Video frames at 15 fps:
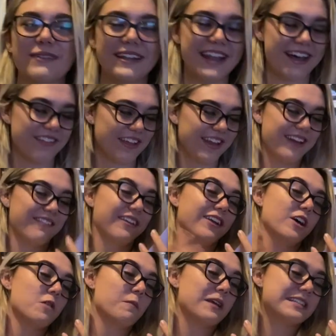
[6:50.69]
Now the level
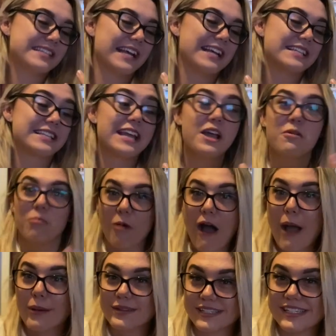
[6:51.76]
up, it says what
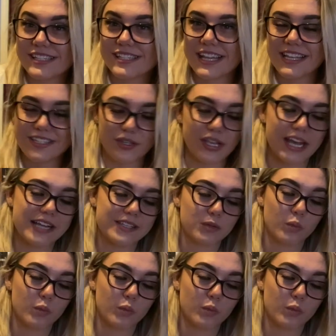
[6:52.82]
I was literally saying to you guys,